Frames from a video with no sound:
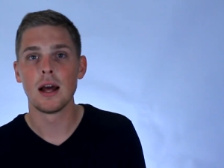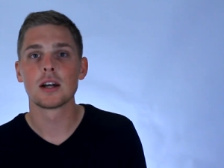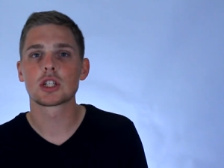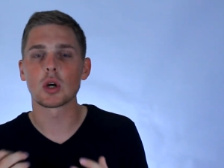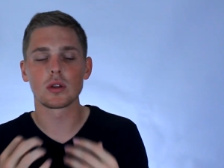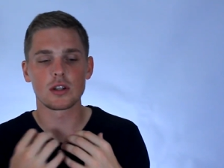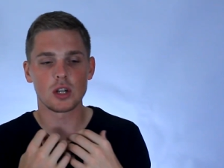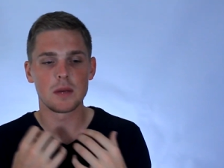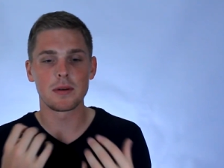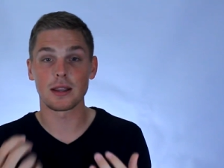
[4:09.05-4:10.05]
So there's
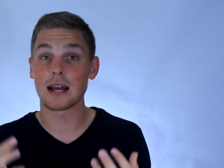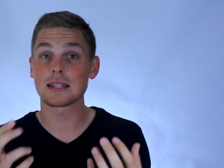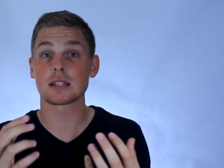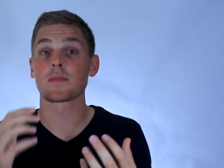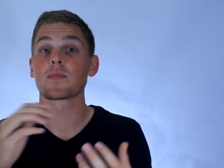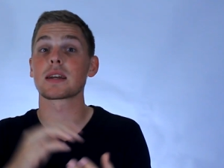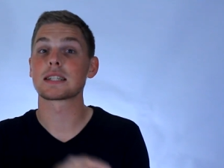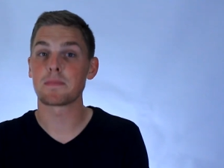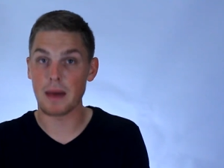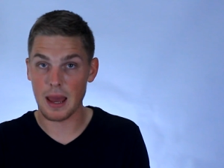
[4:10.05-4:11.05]
going to be less
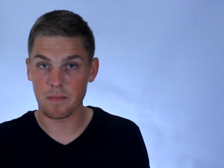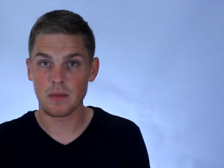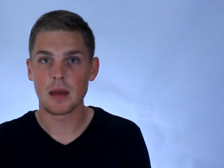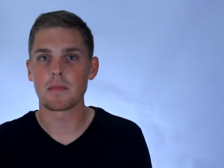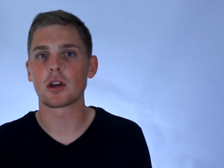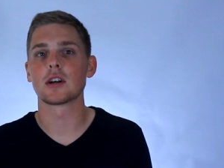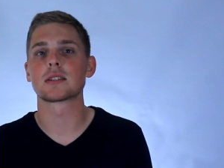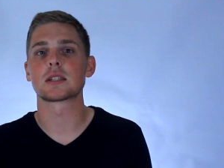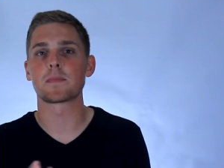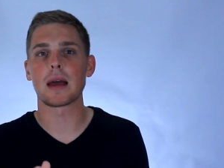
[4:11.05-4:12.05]
spam, because
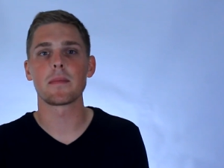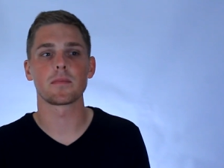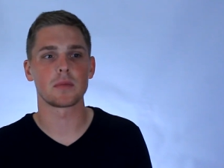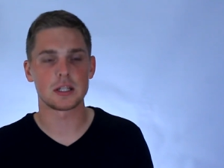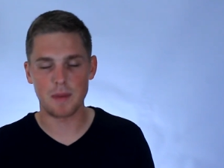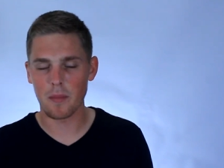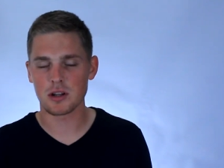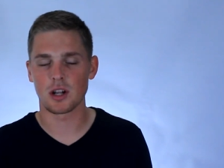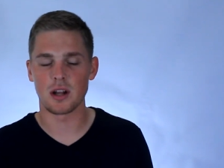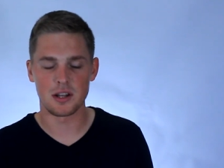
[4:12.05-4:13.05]

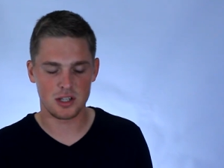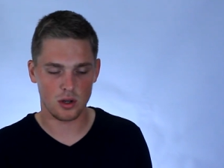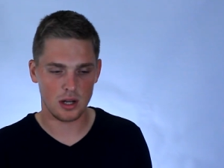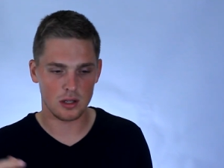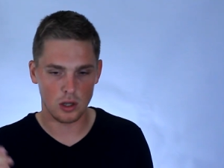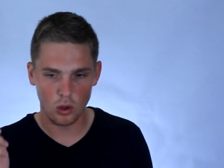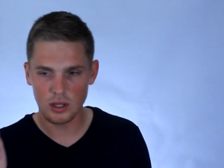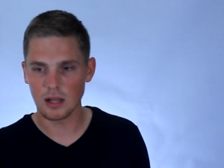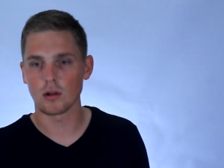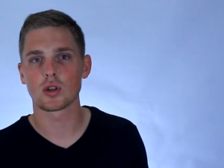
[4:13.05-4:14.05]
spammers are just going to go
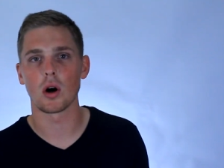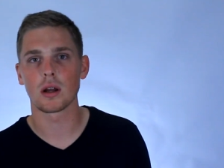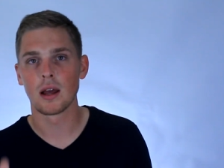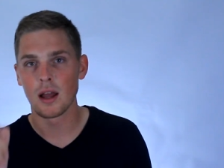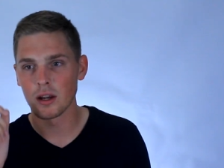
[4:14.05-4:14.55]
on HelloTalk,